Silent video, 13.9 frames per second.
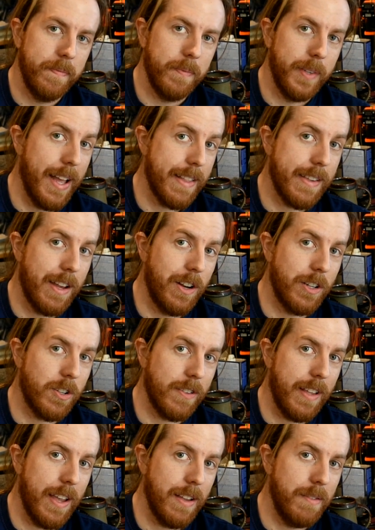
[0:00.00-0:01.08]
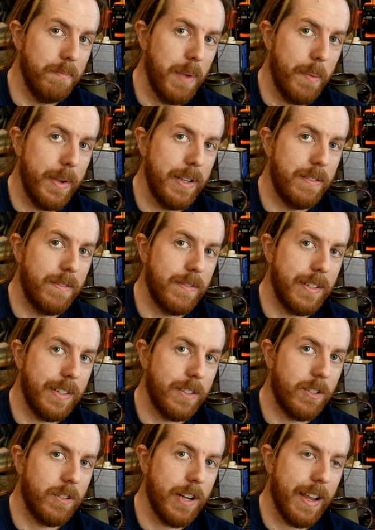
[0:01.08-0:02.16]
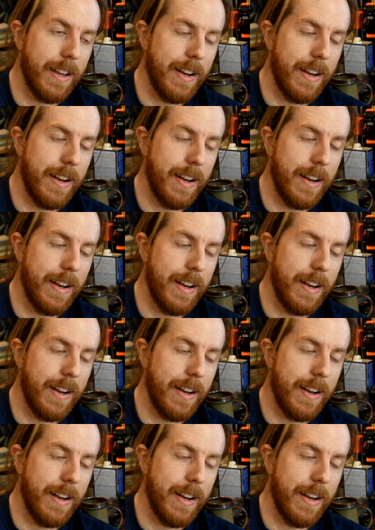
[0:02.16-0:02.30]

But that's uninteresting. Maybe check